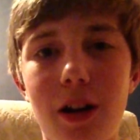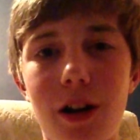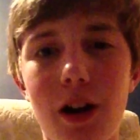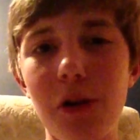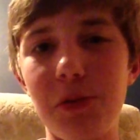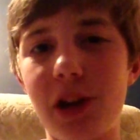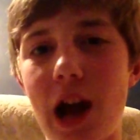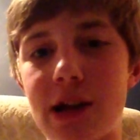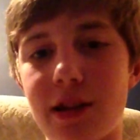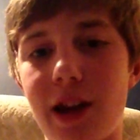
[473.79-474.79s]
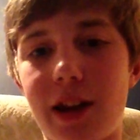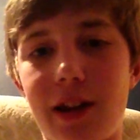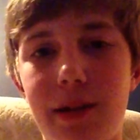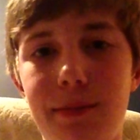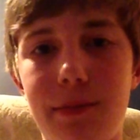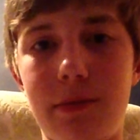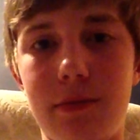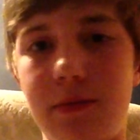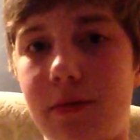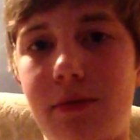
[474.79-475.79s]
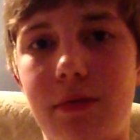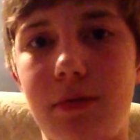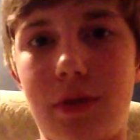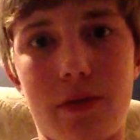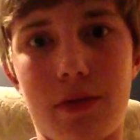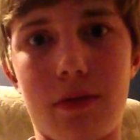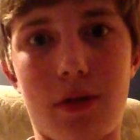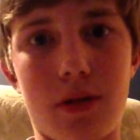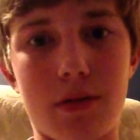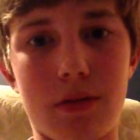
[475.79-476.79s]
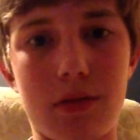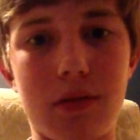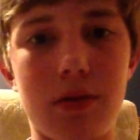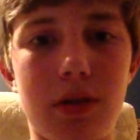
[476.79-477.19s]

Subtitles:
hope you guys like it. Whoever watches it.